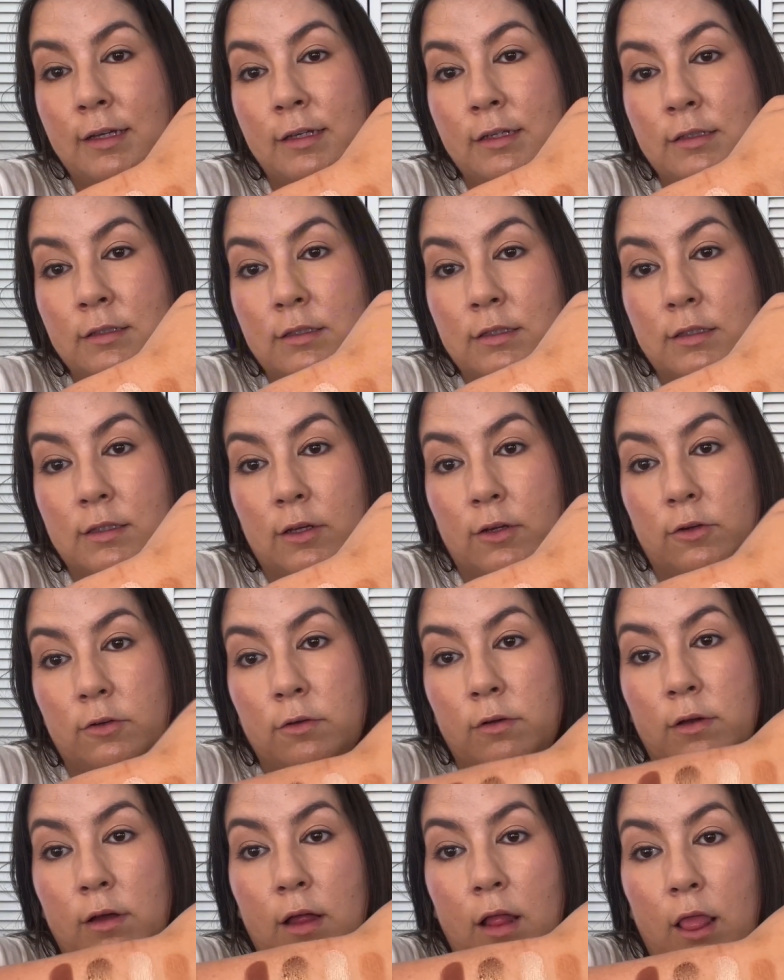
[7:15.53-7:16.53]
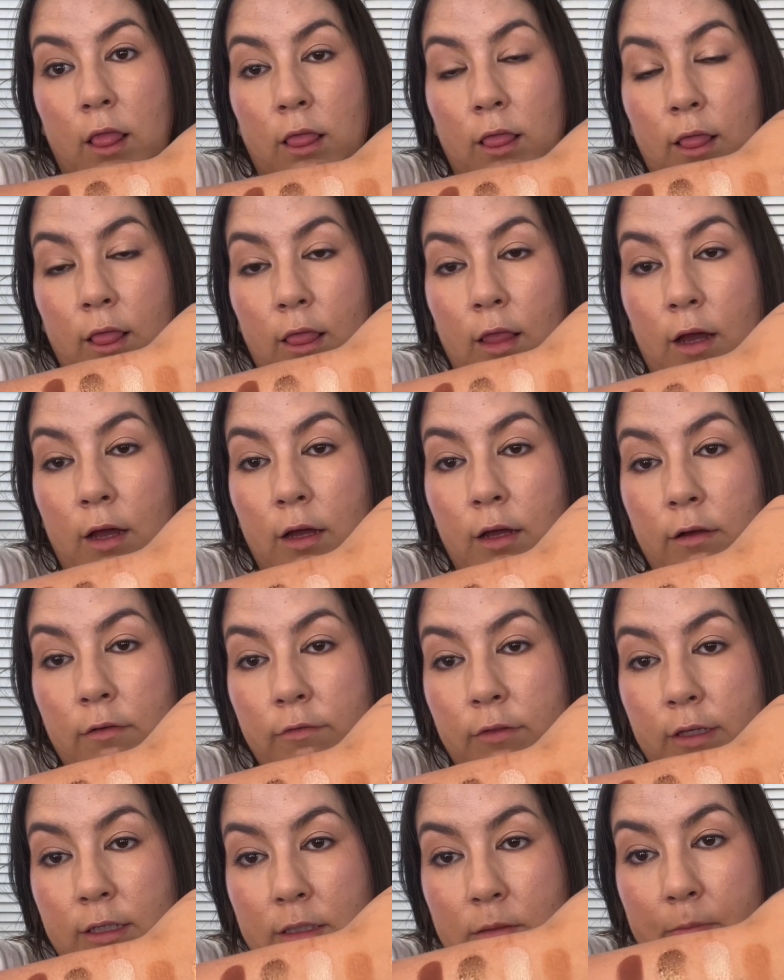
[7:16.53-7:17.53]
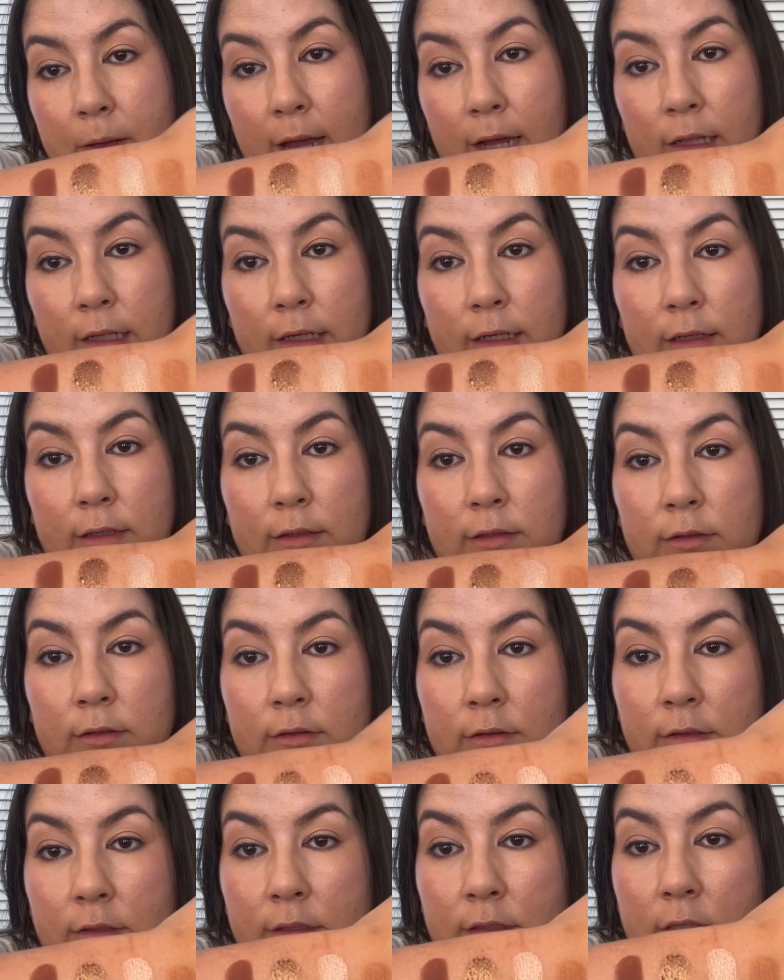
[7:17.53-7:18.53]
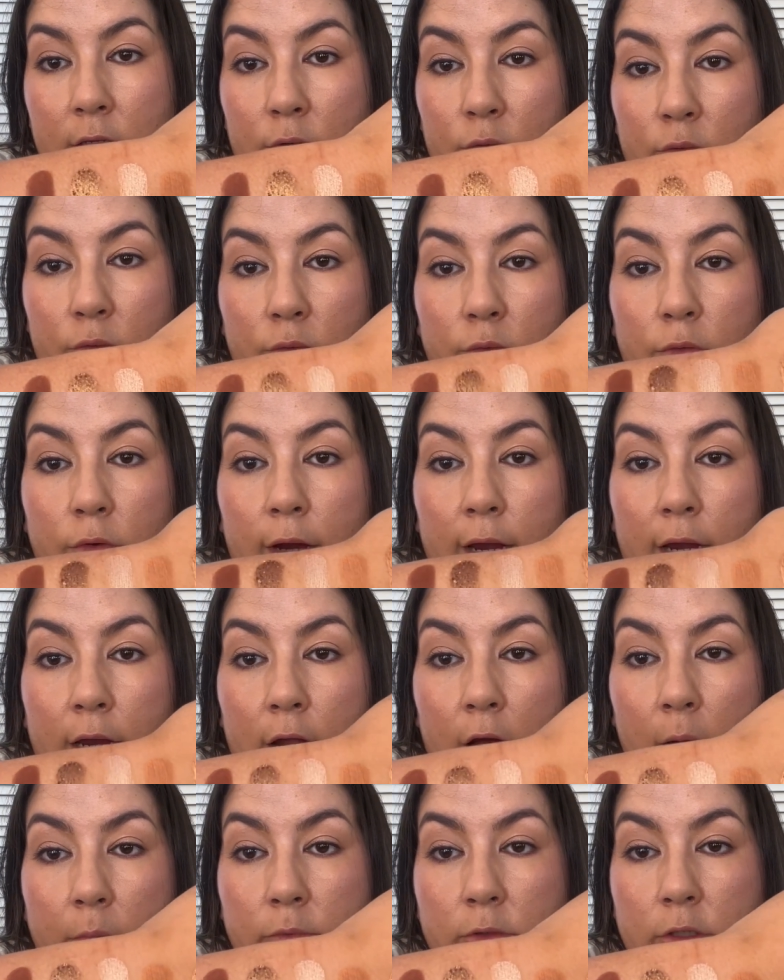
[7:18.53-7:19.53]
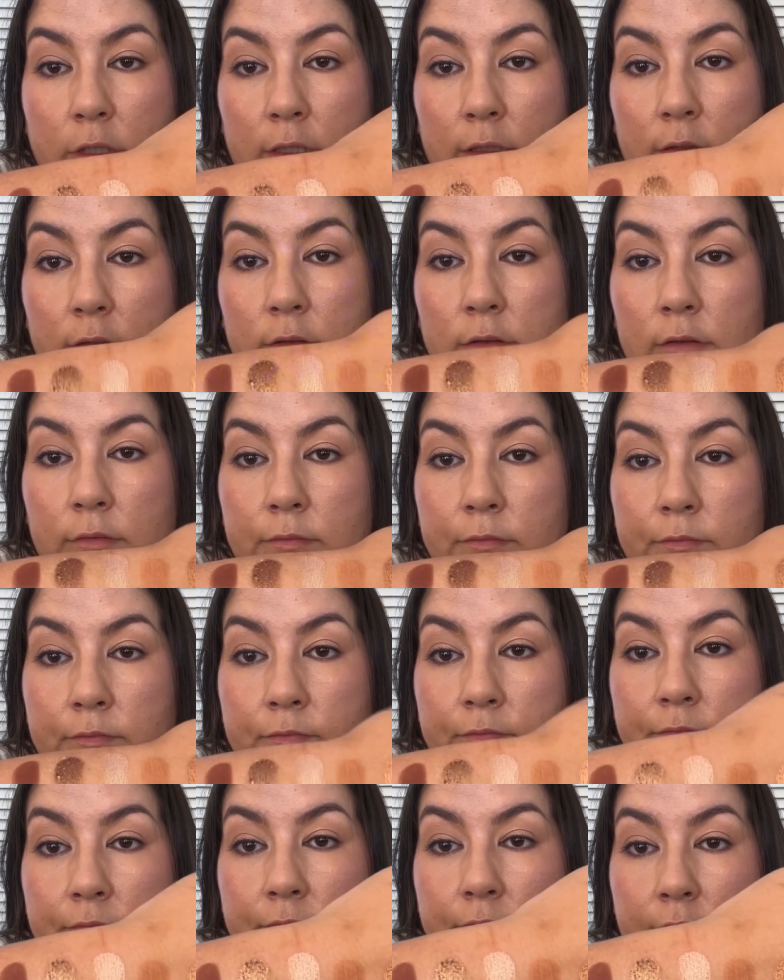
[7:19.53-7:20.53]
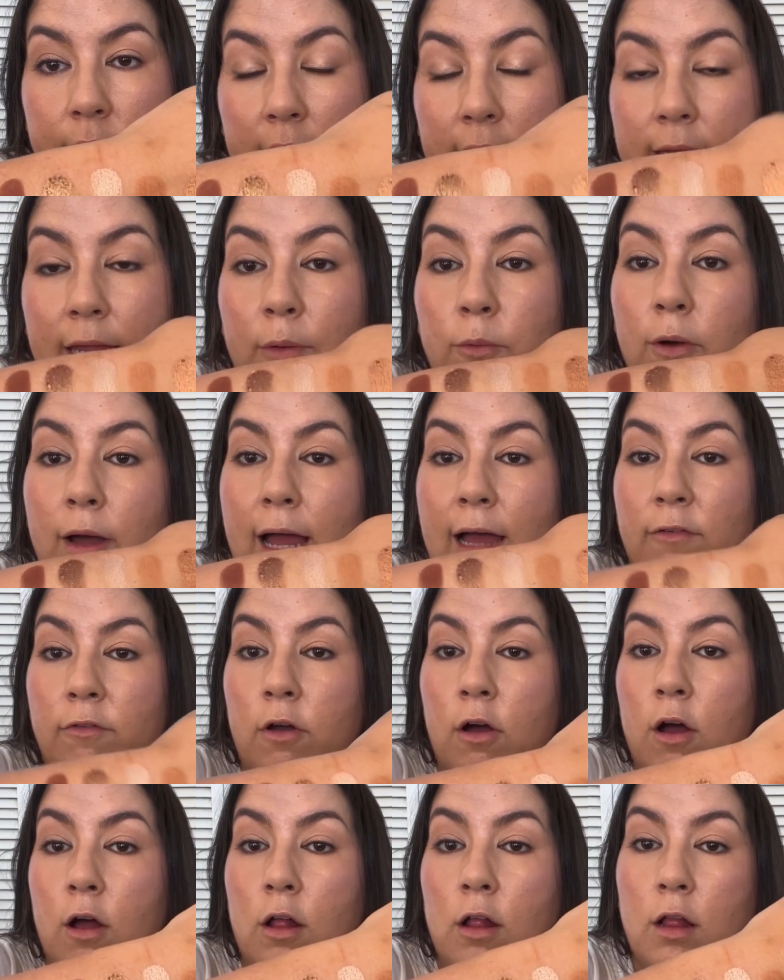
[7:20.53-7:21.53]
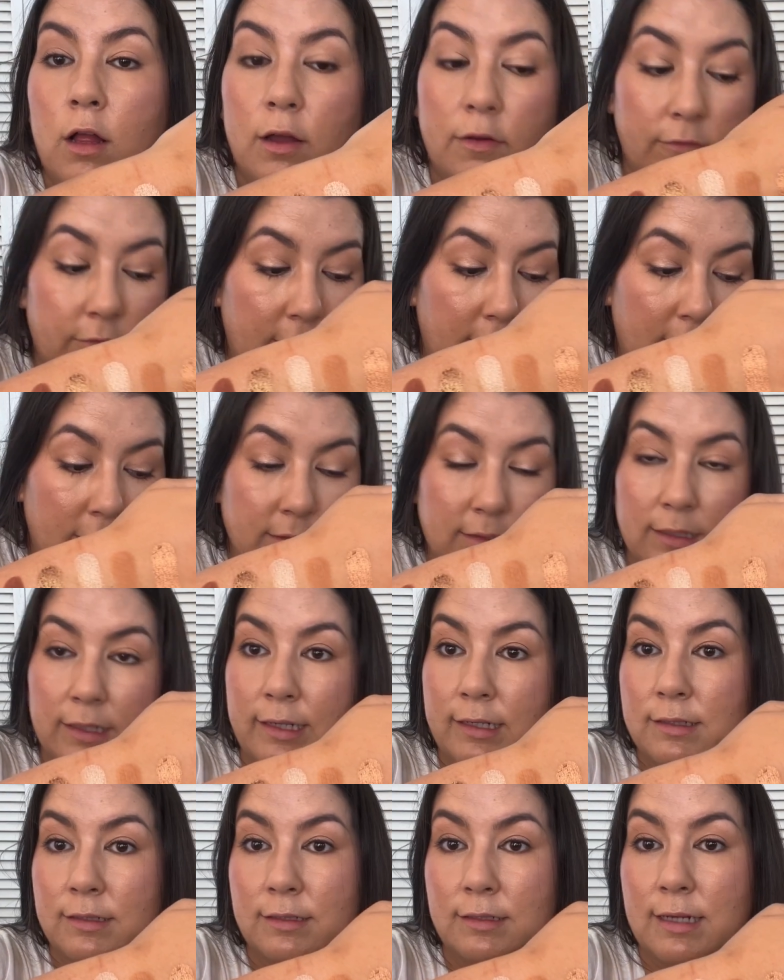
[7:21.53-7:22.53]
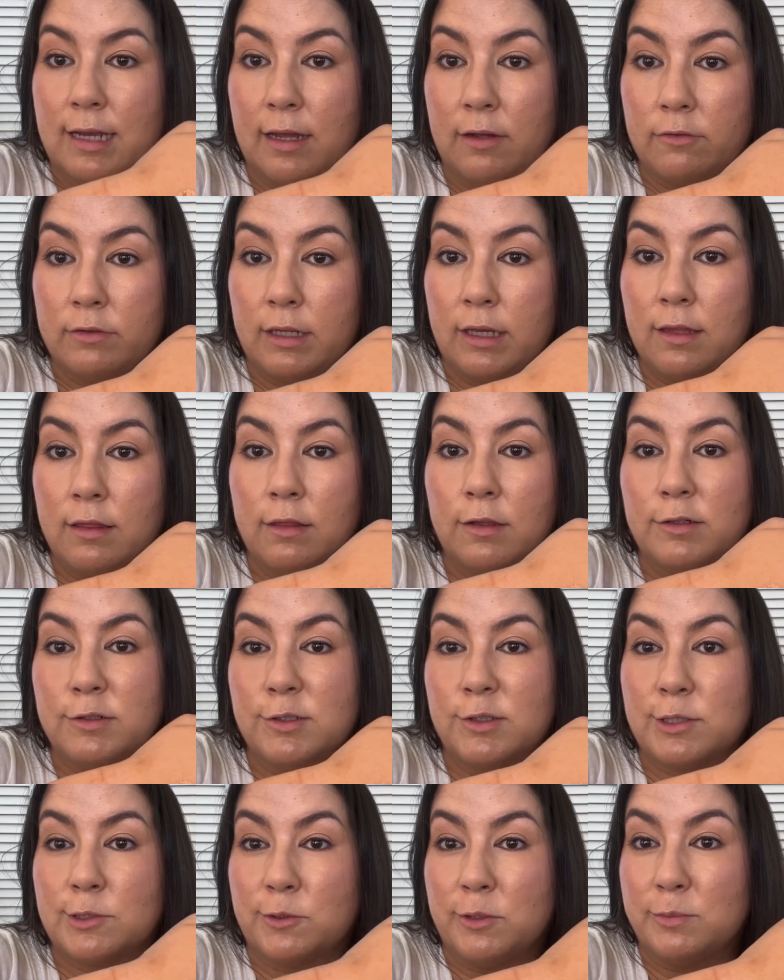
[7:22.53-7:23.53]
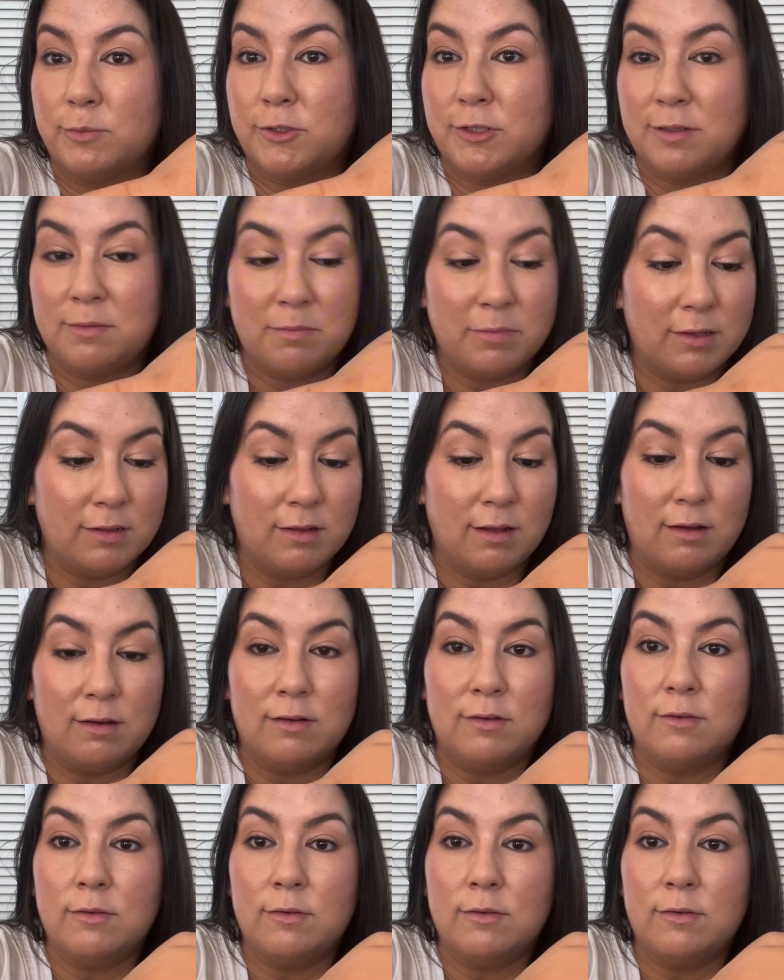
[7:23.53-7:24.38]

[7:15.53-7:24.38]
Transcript: So love this palette. This is a great option, and I will have all of these linked down in the description below.